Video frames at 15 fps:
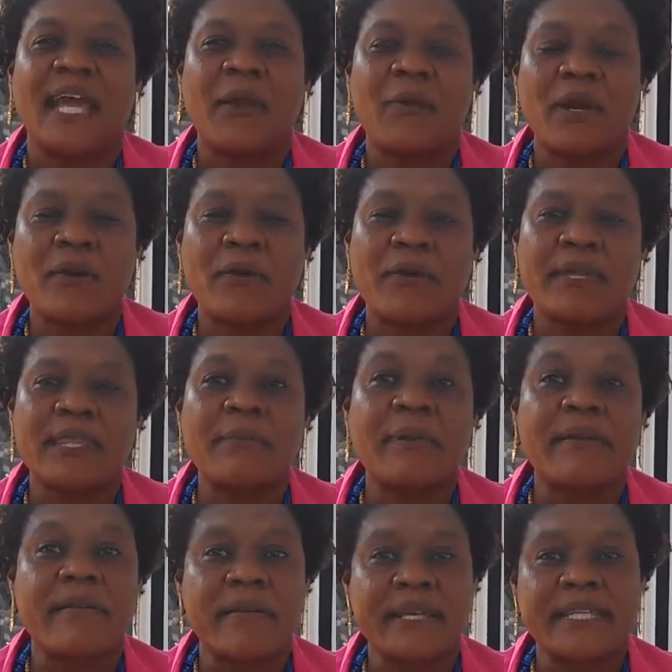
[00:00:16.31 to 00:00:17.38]
I work with, I'm a
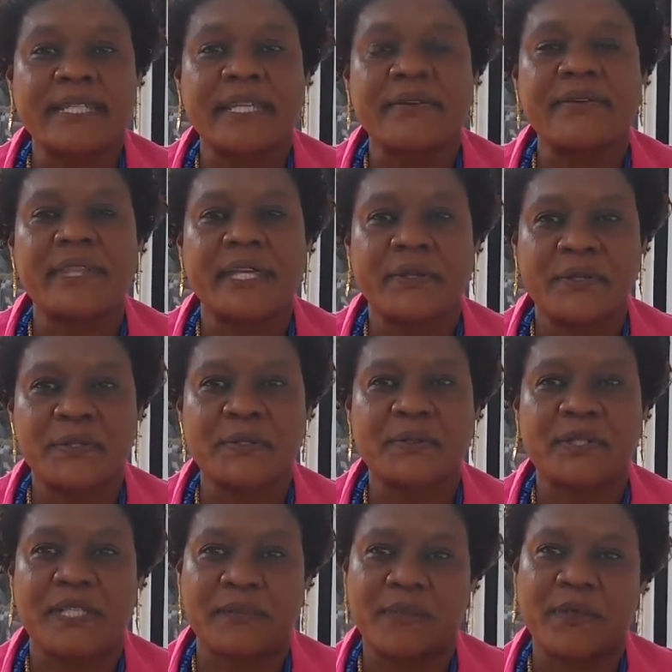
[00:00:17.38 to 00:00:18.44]
director with Coast
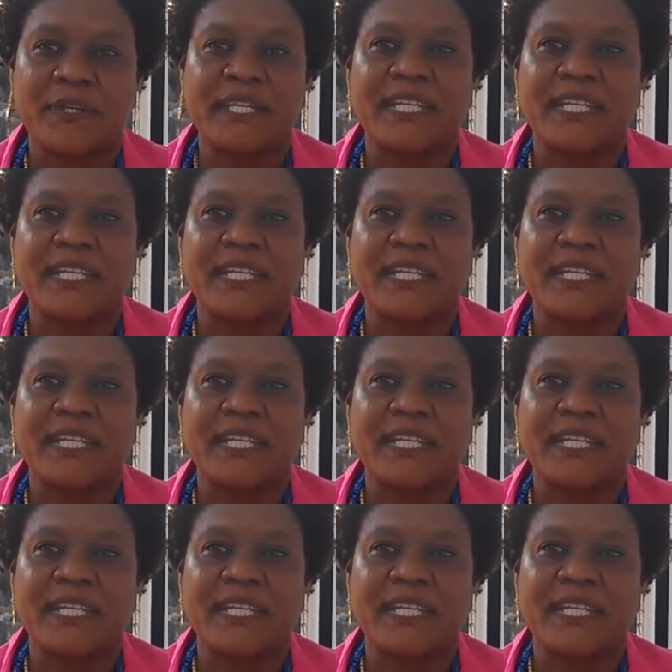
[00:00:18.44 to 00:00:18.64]
Water Board.